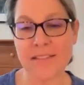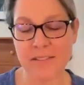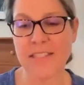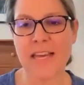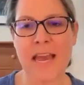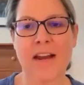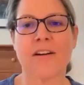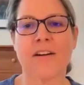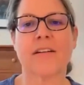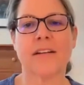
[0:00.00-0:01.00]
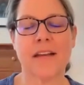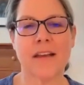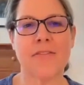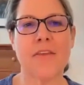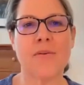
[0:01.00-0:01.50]
excellent care
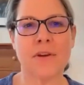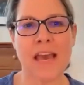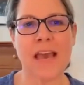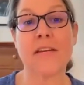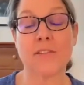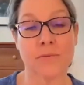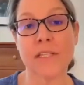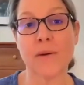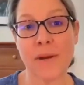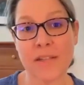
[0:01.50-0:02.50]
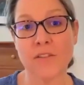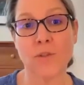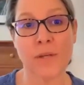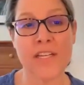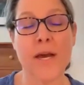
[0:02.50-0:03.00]
in the UK that's really well
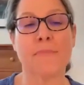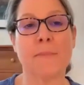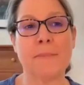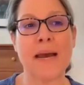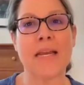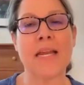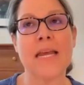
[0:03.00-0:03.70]
joined up, but